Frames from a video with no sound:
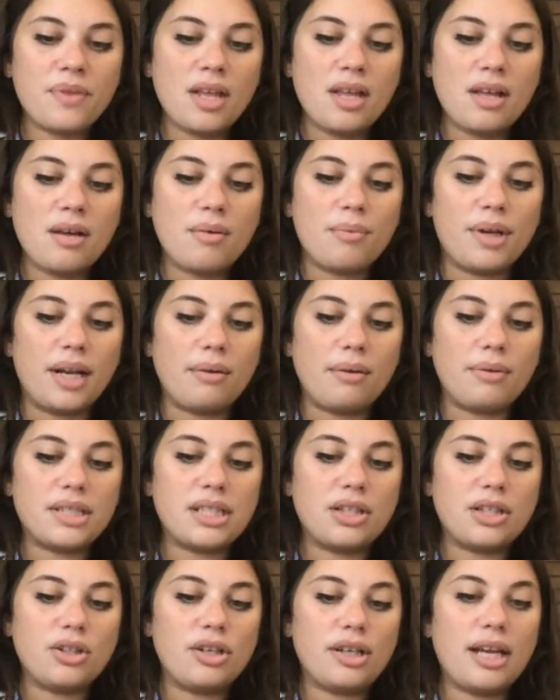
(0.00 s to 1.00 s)
when I
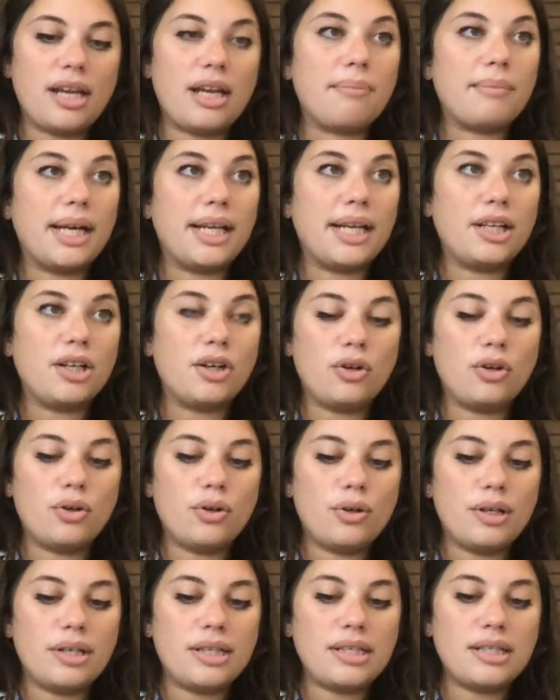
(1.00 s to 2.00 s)
wasn't looking. My
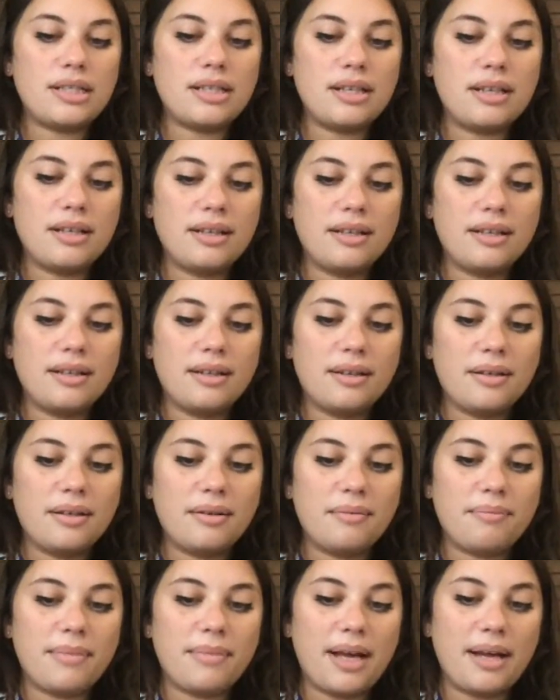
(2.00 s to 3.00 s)
nose,
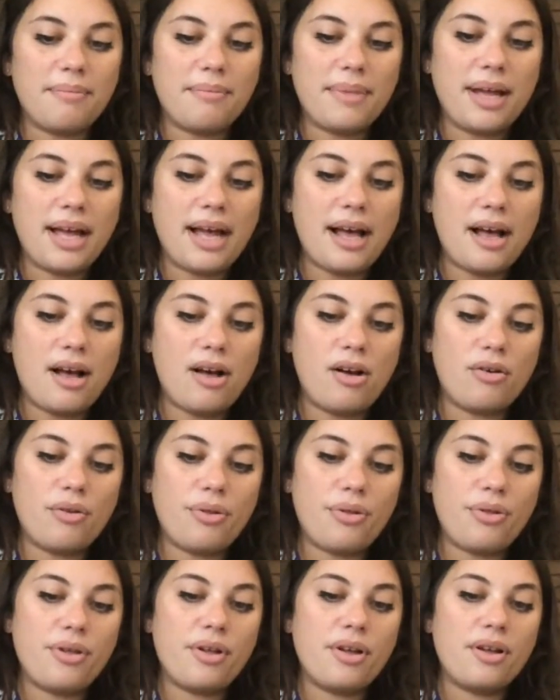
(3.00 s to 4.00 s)
my mouth,